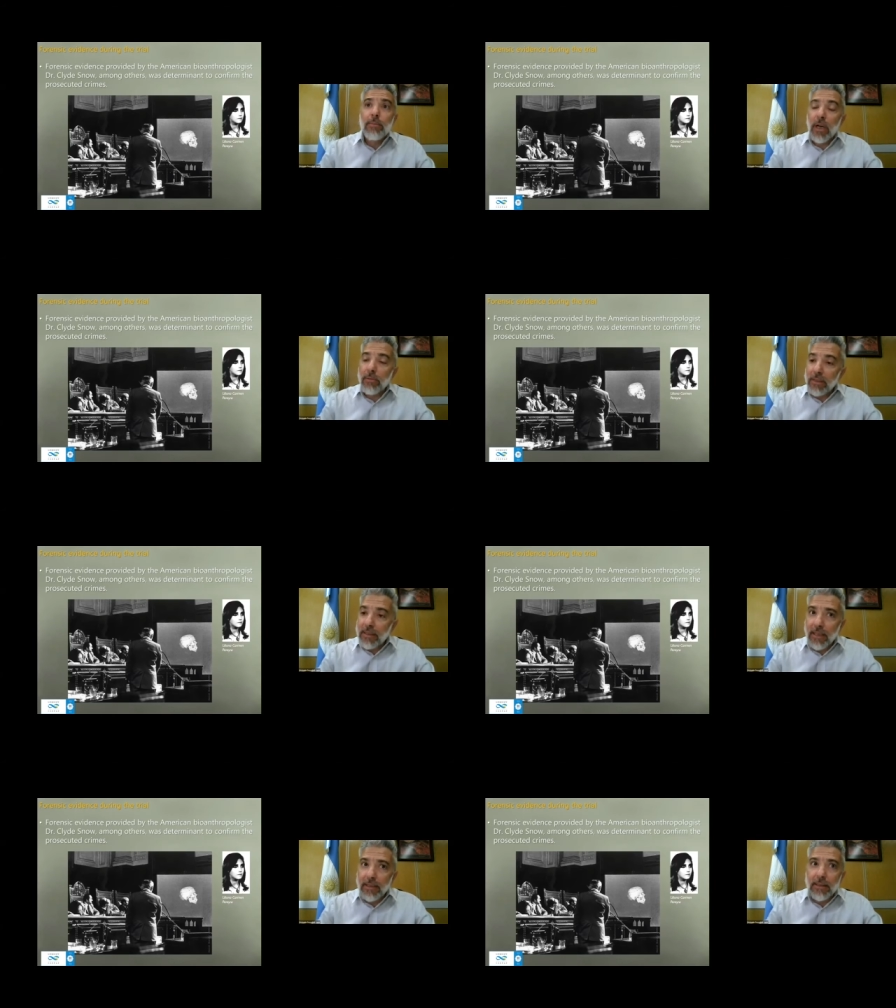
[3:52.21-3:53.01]

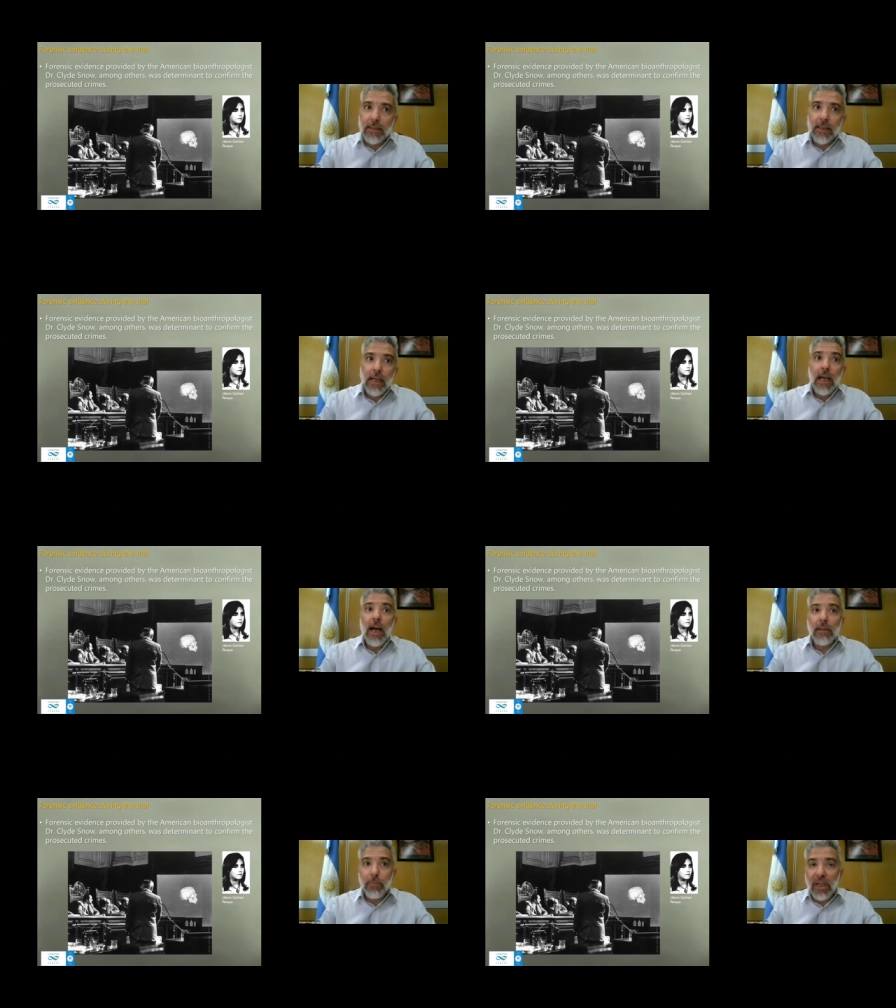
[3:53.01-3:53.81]
publicized,
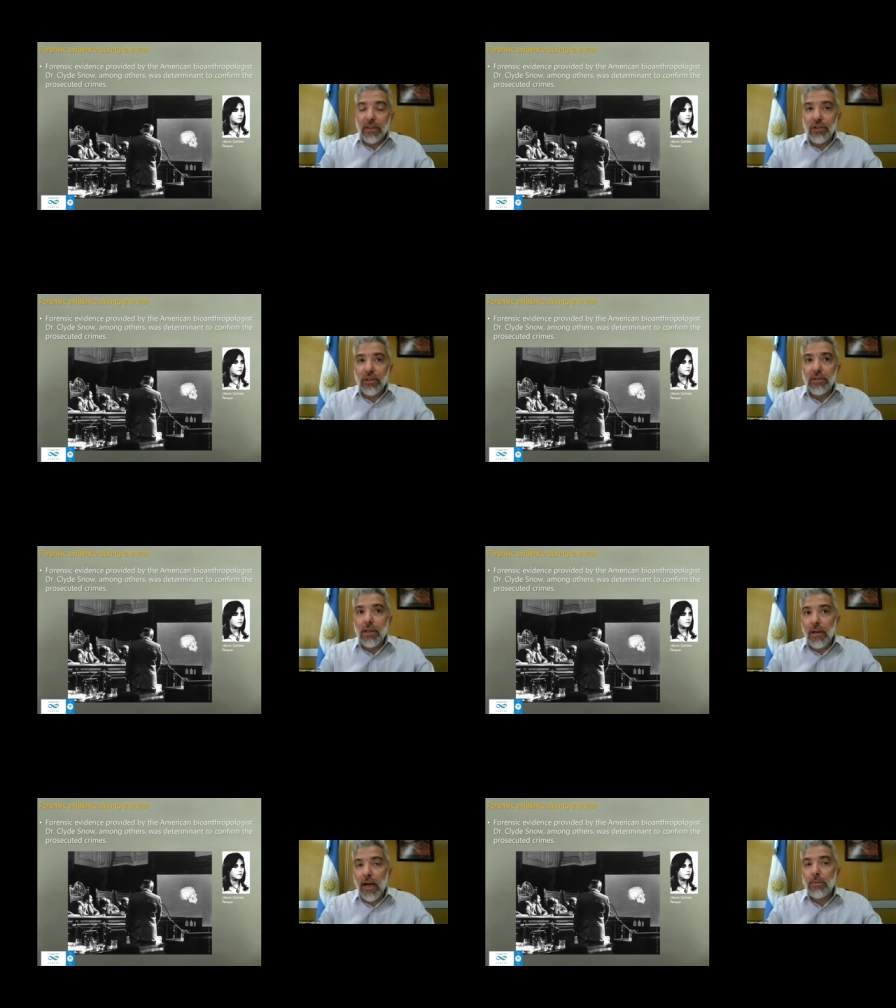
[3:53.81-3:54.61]
and punished
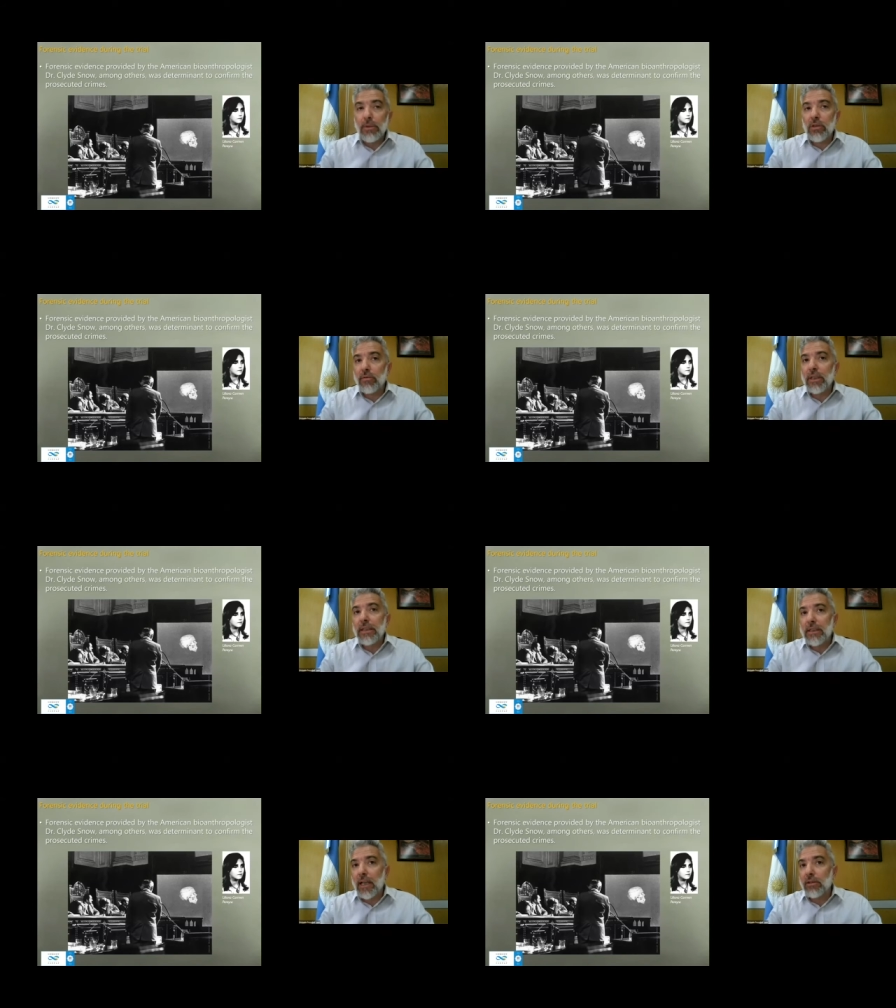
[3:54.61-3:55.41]
the crimes of the
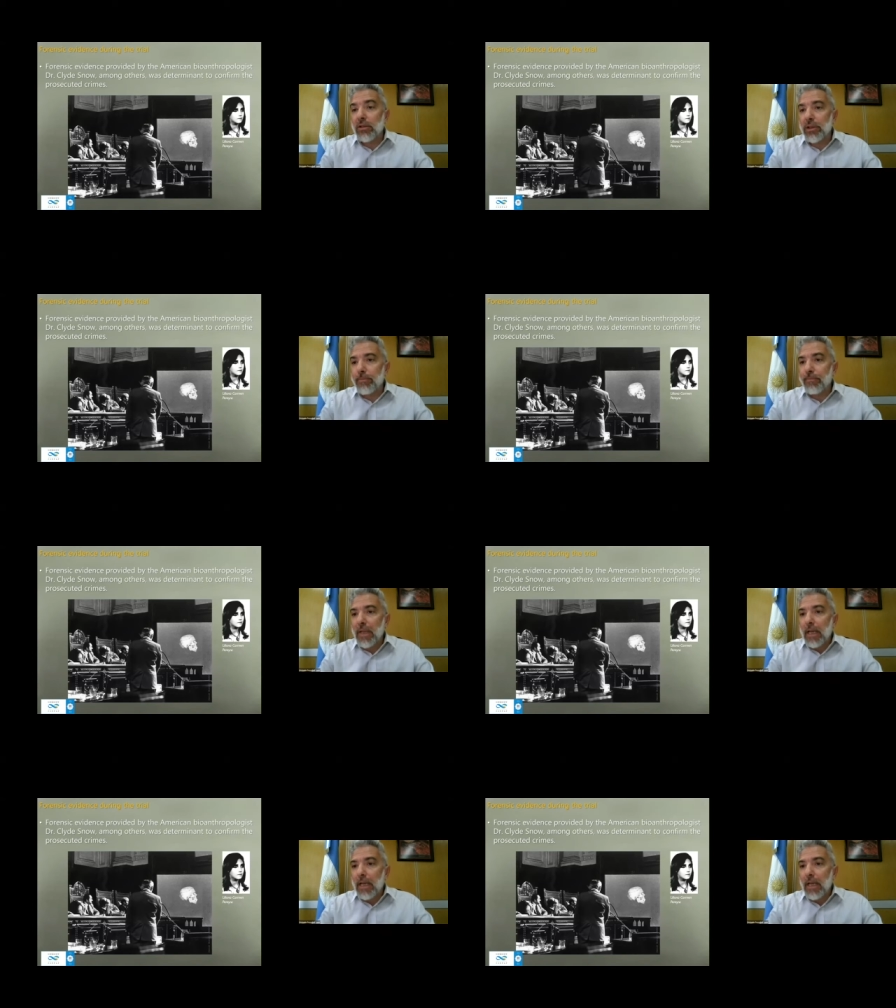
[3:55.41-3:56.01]
dictatorship.